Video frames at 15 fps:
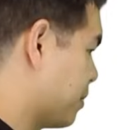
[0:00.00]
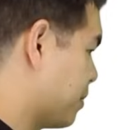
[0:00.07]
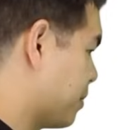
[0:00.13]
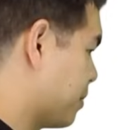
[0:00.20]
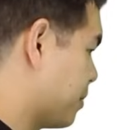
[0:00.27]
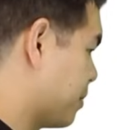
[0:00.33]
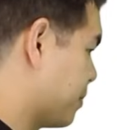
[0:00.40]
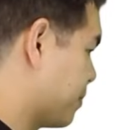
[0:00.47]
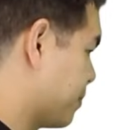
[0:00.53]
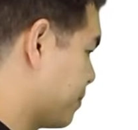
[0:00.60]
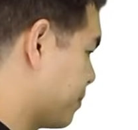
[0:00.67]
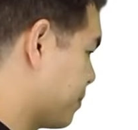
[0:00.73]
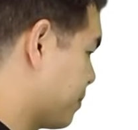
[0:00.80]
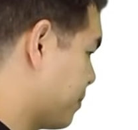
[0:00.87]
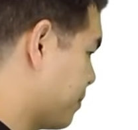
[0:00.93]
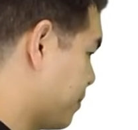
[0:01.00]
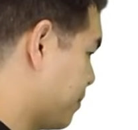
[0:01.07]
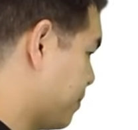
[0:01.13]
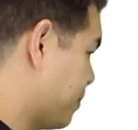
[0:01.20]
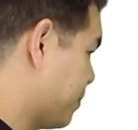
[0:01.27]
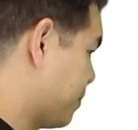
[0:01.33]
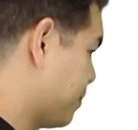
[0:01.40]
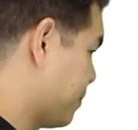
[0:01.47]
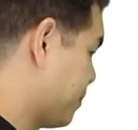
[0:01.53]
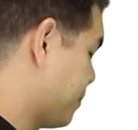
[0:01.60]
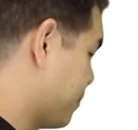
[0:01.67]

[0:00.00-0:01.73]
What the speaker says: No one is speaking in this clip.